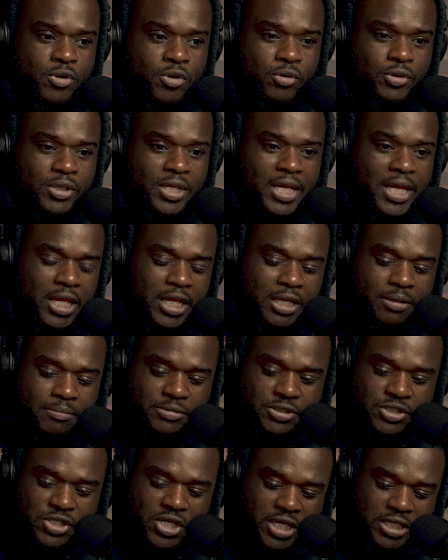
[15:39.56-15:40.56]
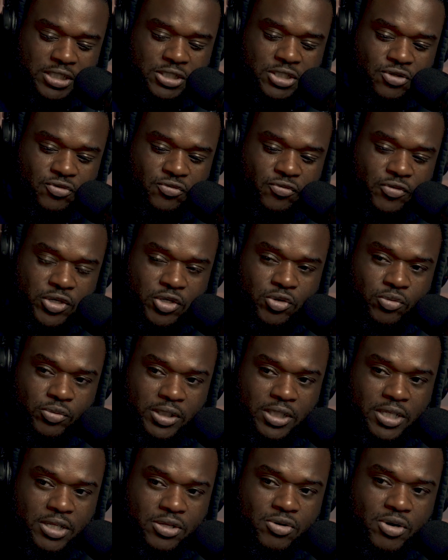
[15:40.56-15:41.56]
game changes
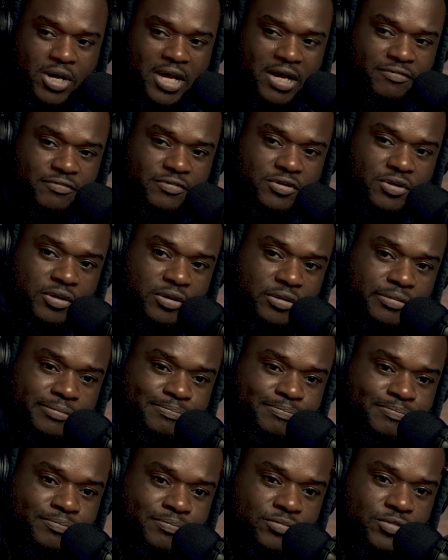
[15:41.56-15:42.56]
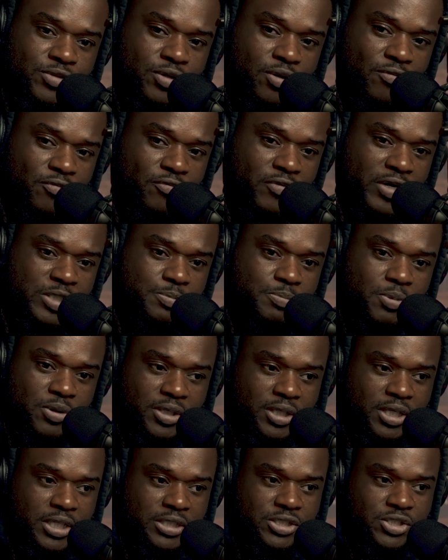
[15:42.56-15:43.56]
frequently. You have to, Facebook and
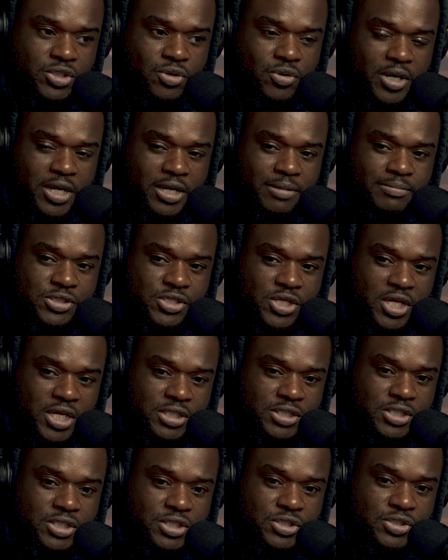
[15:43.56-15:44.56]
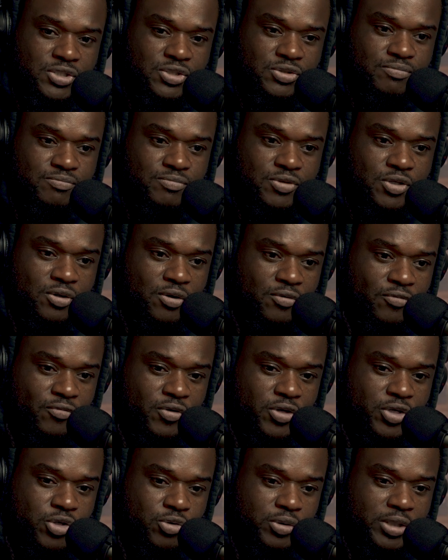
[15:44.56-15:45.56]
Instagram changes,
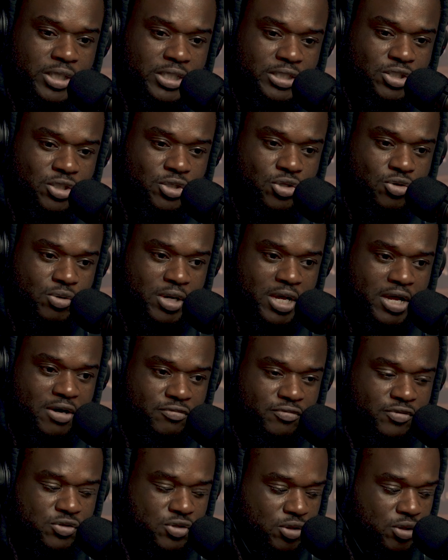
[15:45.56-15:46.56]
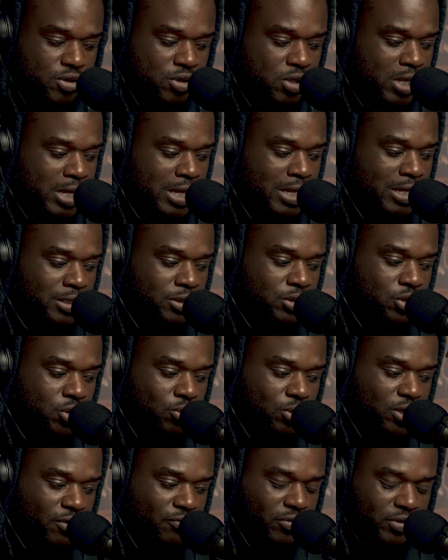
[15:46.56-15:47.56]
frequently, so you have to do
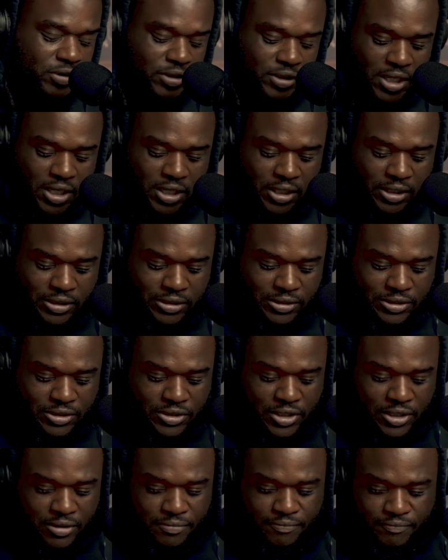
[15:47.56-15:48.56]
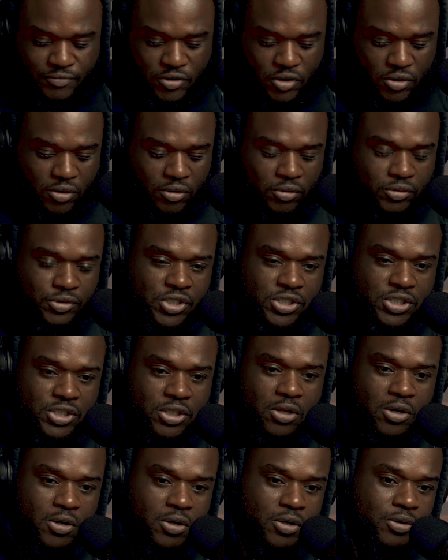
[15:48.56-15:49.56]
different things and, just
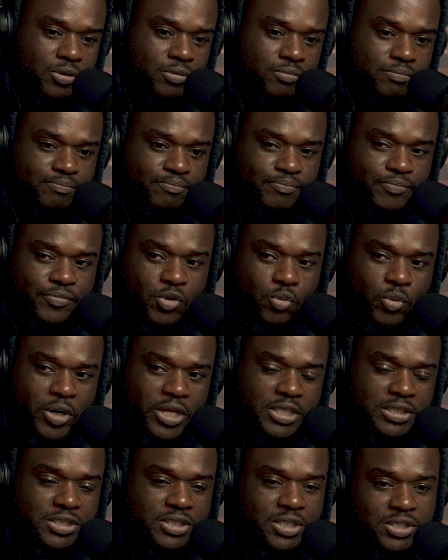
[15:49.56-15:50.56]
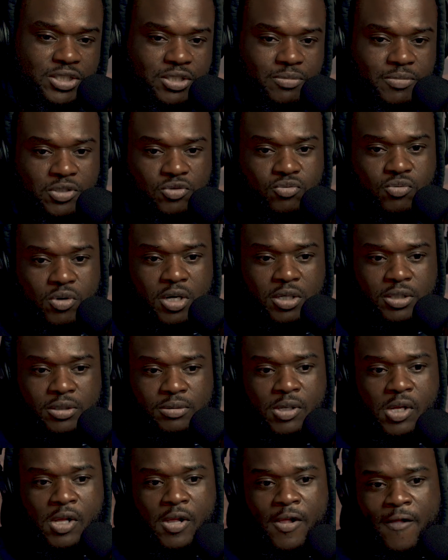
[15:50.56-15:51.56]
learn the way the system is run.
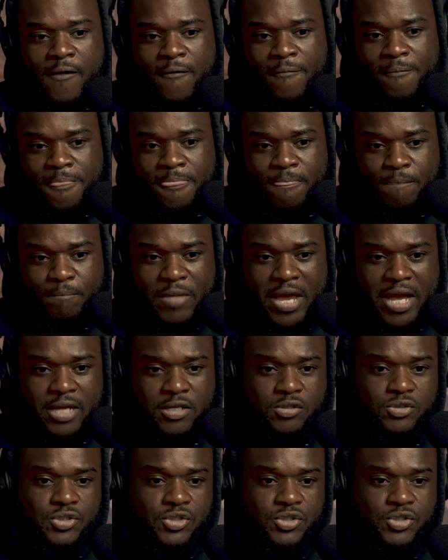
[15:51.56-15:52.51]
Now you